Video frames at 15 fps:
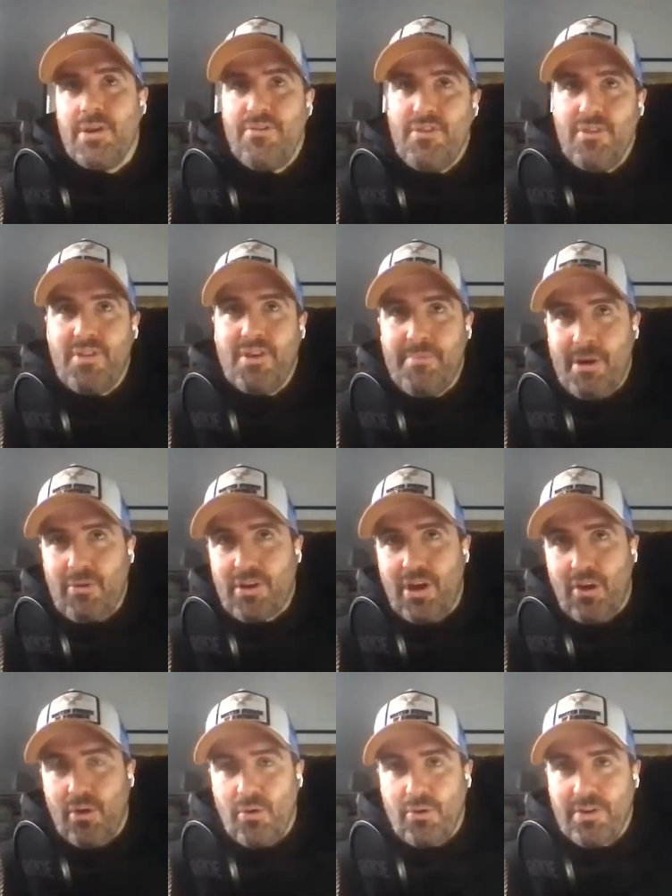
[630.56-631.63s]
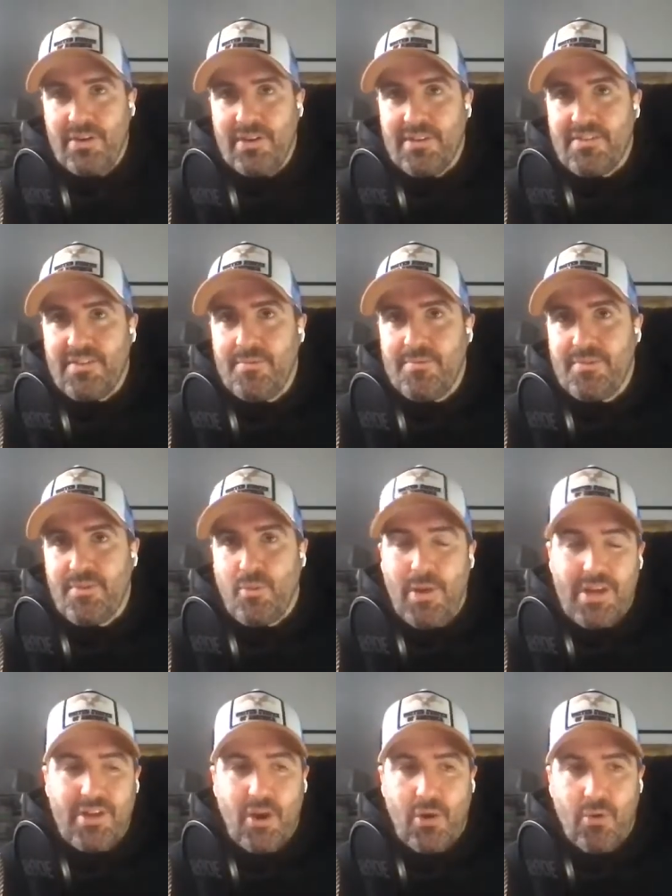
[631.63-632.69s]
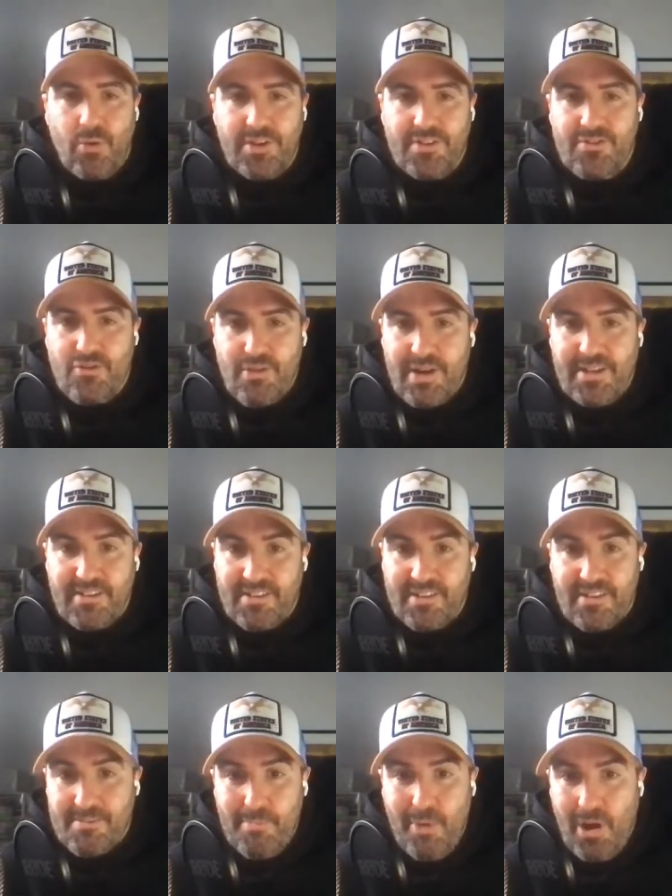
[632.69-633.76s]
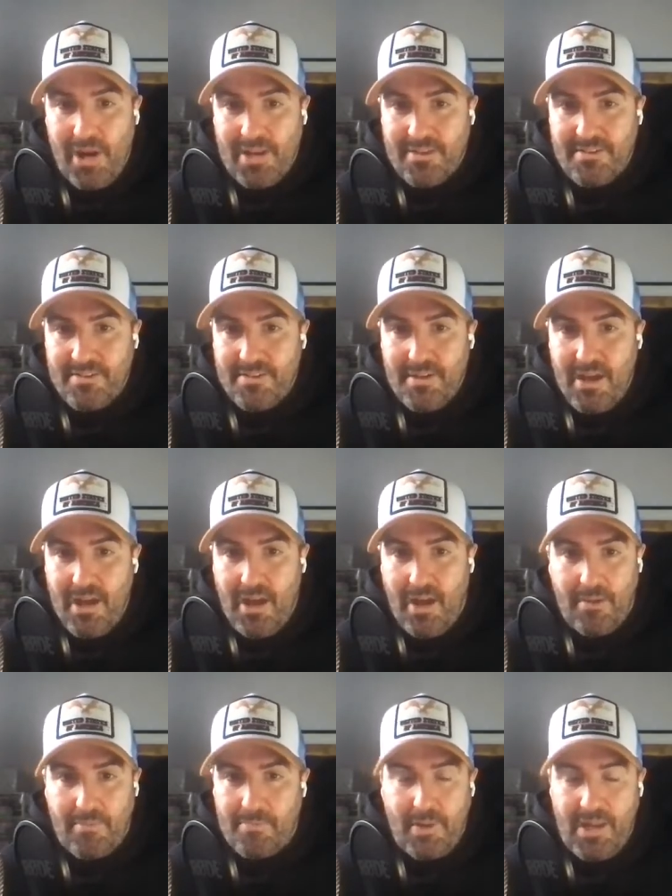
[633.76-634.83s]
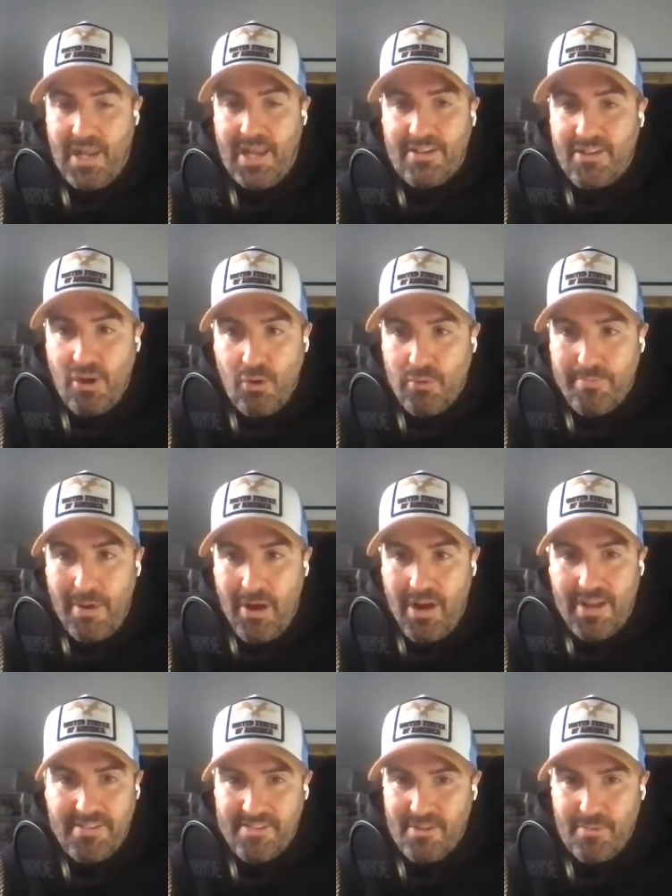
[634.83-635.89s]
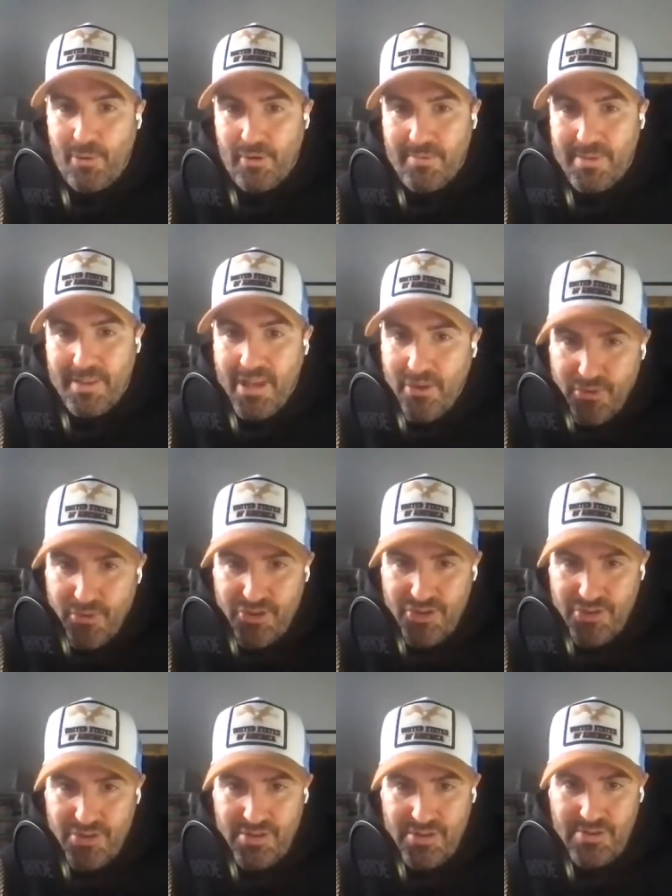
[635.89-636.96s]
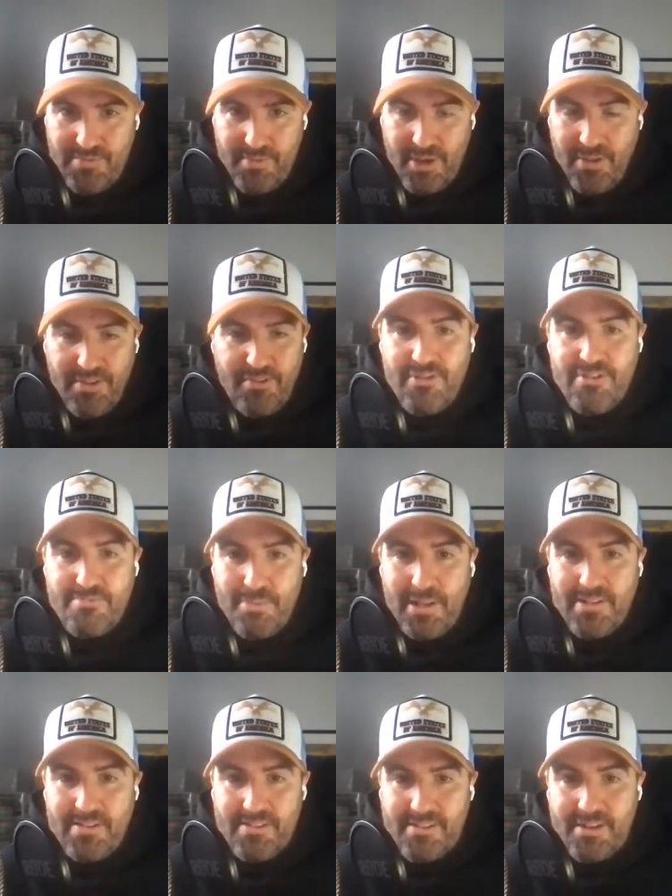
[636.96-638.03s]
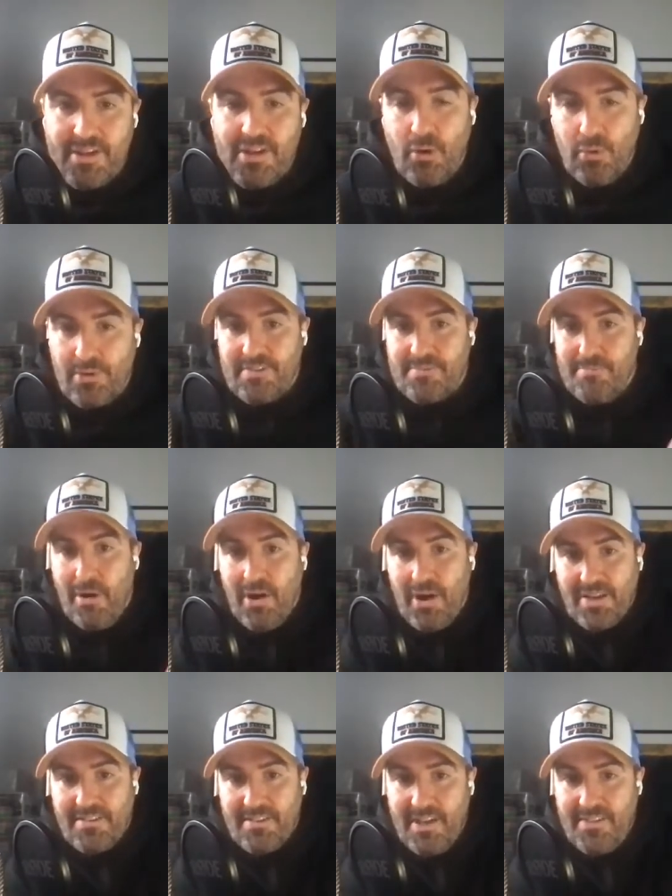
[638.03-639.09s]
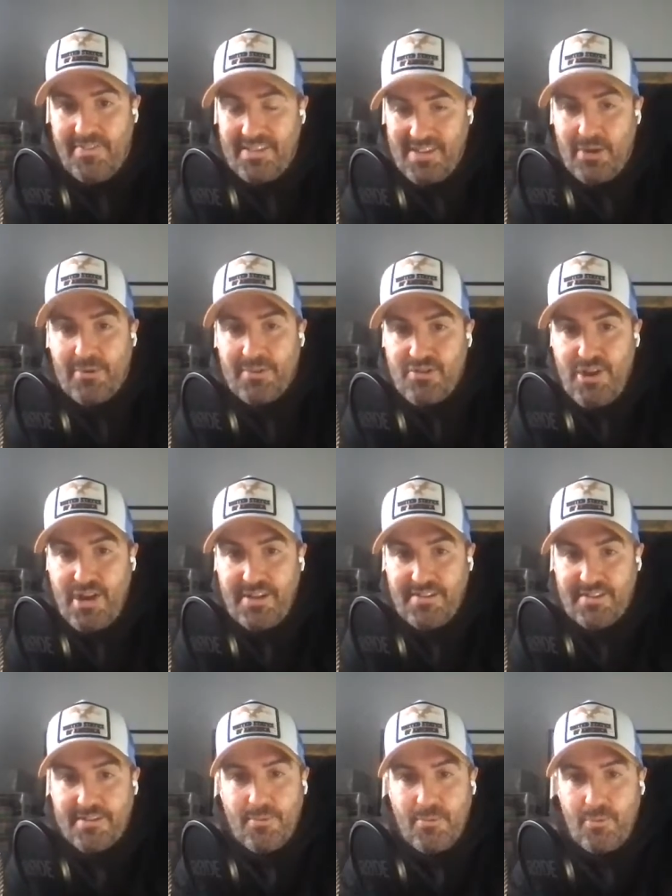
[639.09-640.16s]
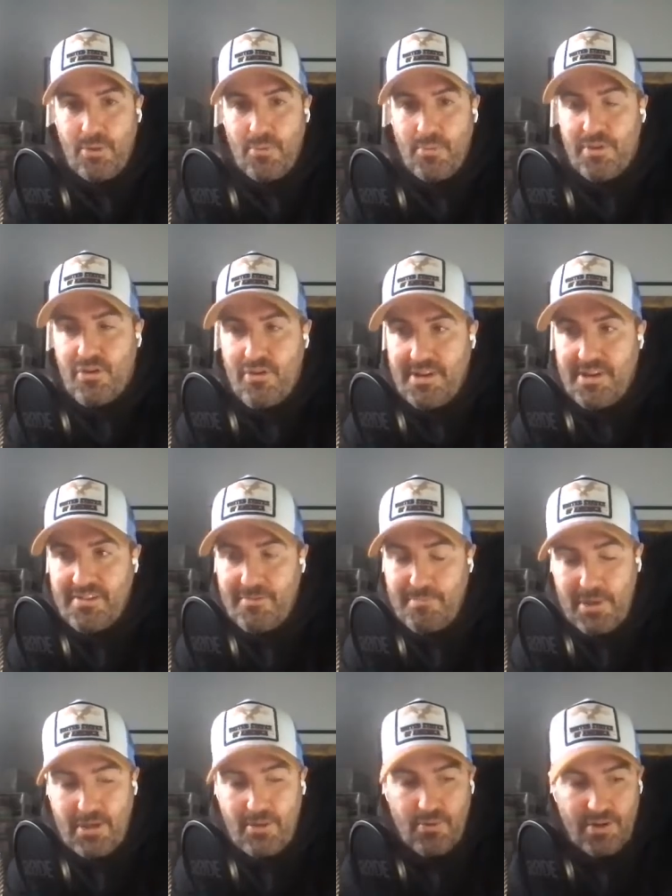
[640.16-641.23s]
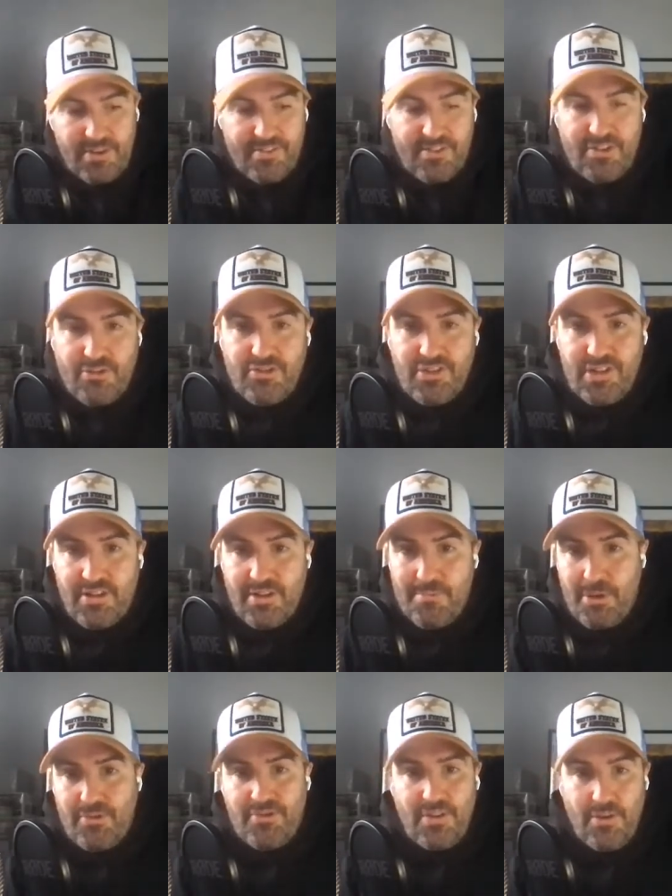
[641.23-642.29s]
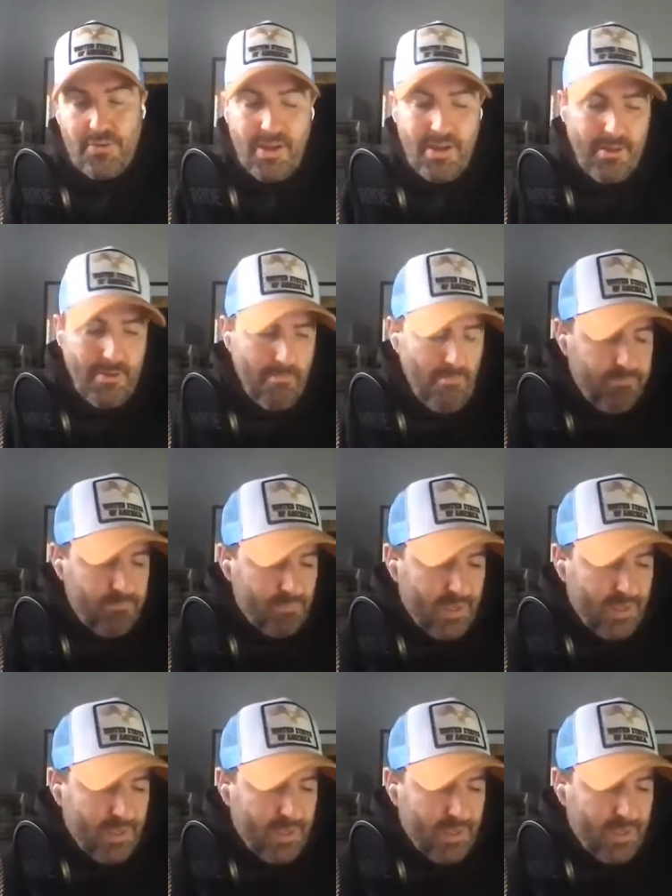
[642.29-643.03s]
So if you think about gold, in terms of the way gold is created, it is mined. In gold mines, at the bottom of the ocean, there's various places that gold is mined, and that's how it's created. Well, the creator of Bitcoin, Satoshi Nakamoto,